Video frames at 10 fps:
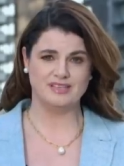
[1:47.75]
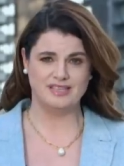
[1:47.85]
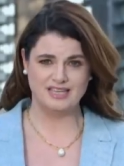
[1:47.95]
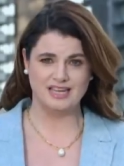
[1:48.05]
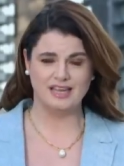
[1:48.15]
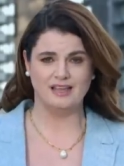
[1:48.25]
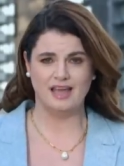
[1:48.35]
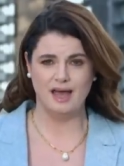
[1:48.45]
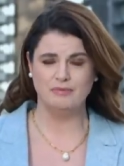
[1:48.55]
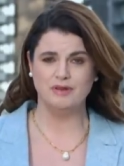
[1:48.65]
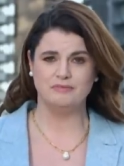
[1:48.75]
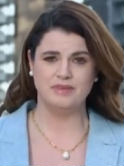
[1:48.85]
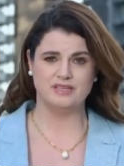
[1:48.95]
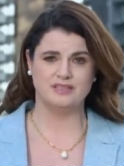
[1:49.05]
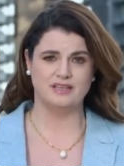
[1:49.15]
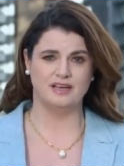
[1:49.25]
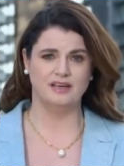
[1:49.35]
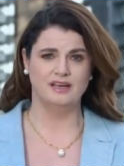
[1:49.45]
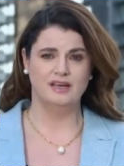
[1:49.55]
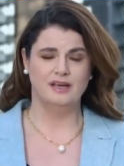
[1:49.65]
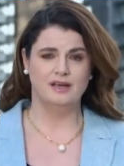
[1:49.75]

sitting cabinet minister